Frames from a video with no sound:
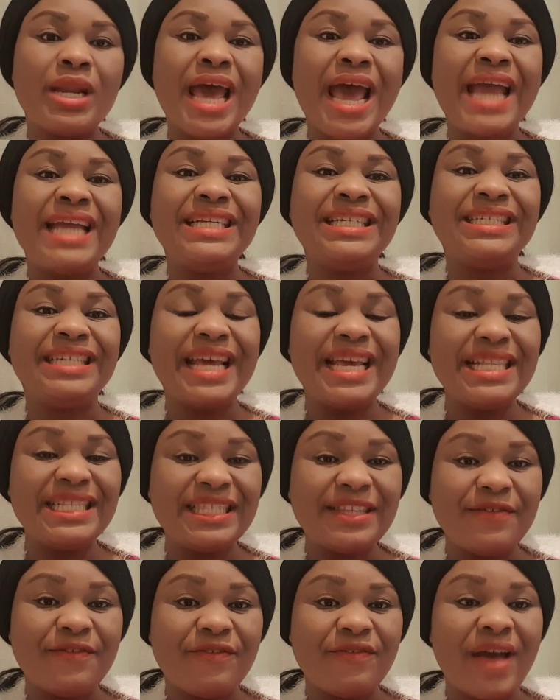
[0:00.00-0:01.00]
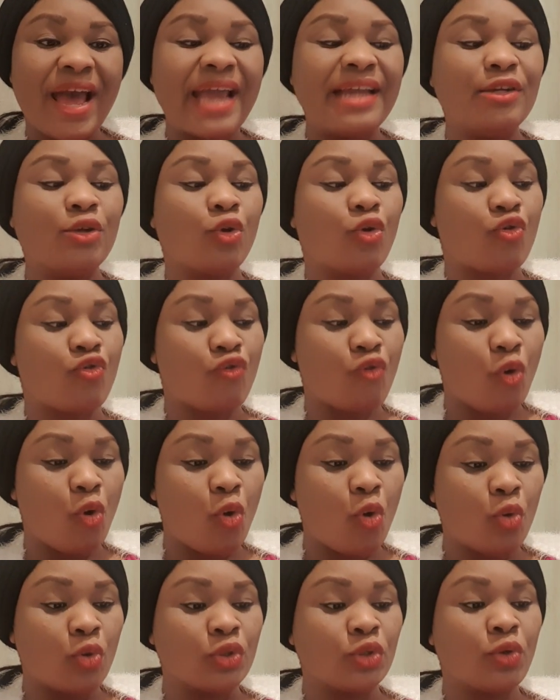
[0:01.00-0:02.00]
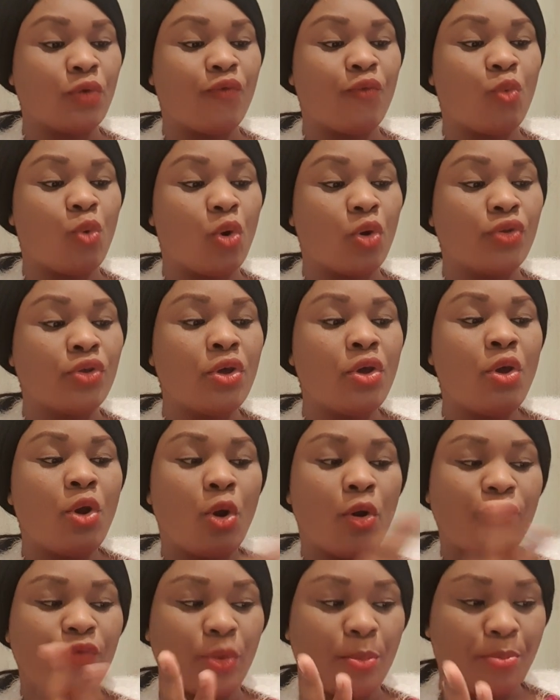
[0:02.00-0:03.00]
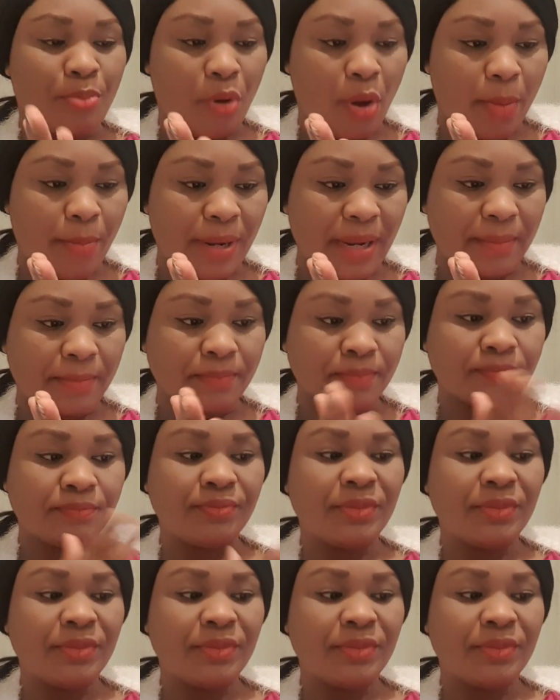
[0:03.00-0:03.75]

identify the cause of the problem.